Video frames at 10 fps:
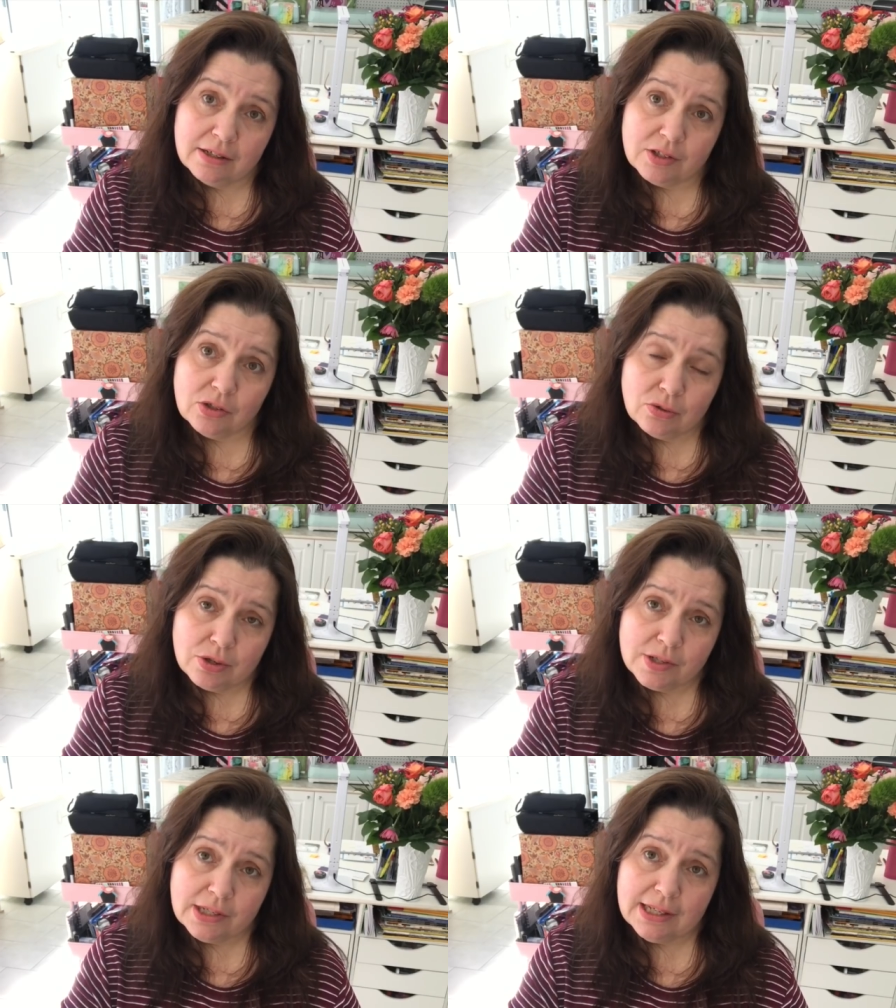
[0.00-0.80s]

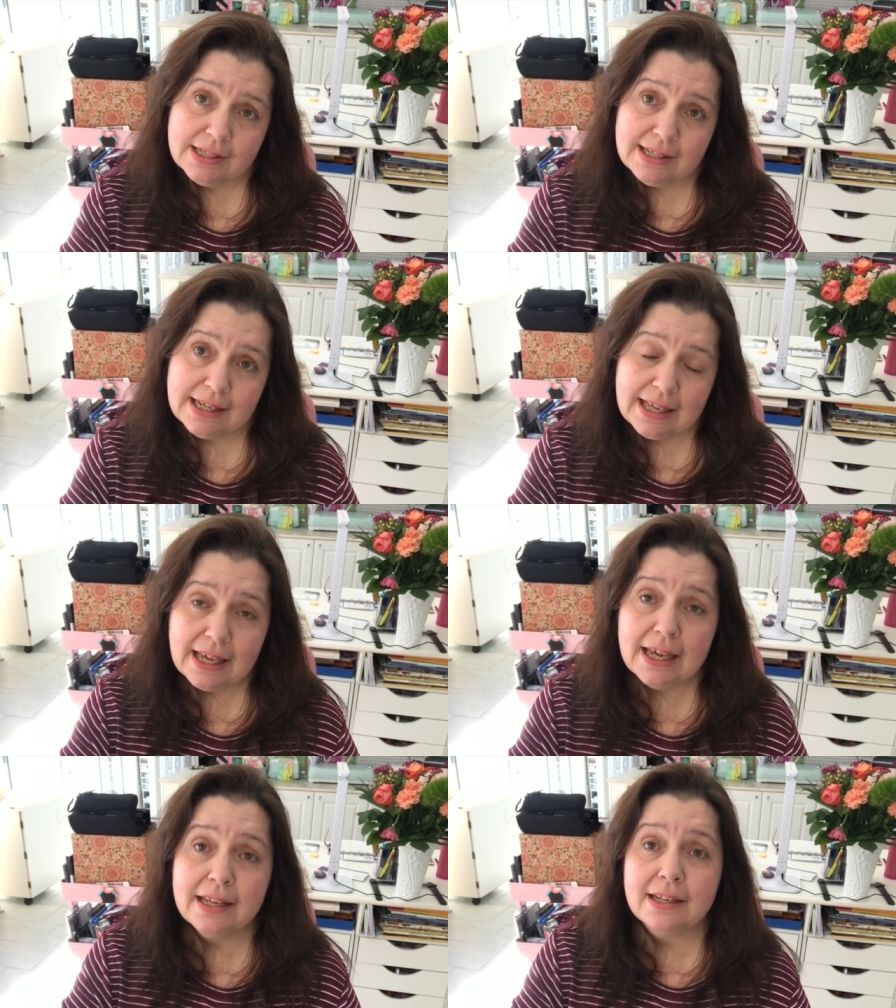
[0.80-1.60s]
stores as I
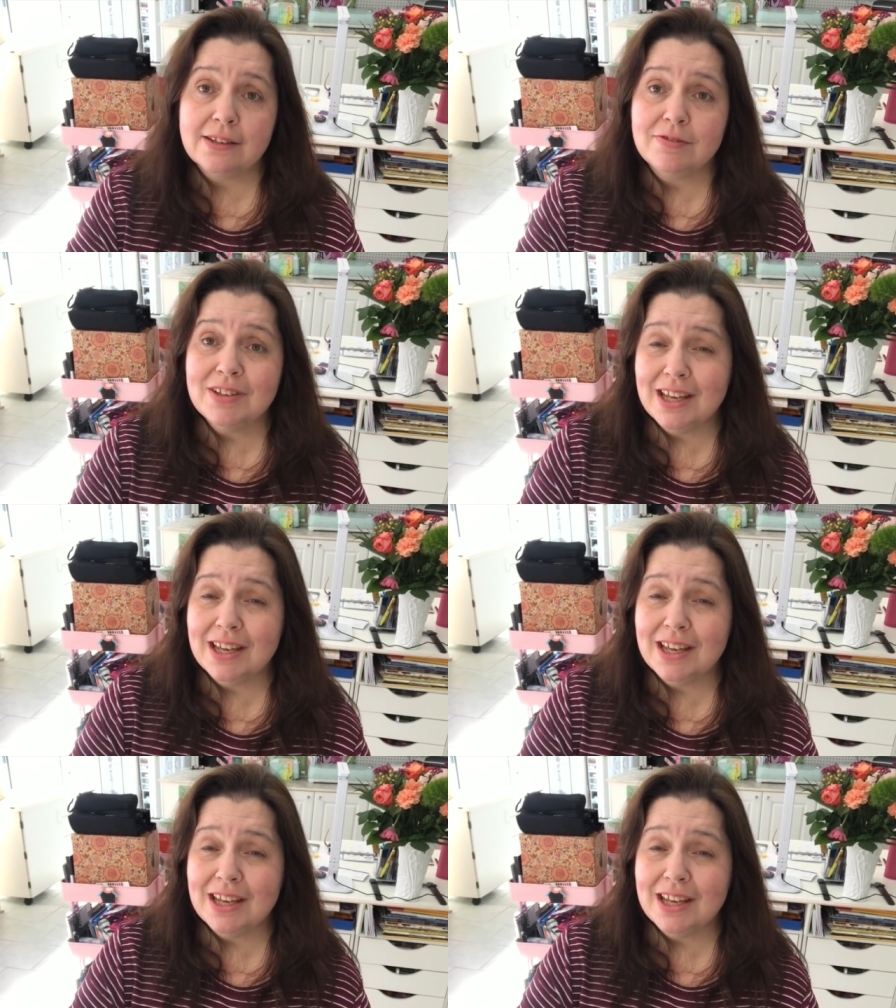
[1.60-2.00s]
can and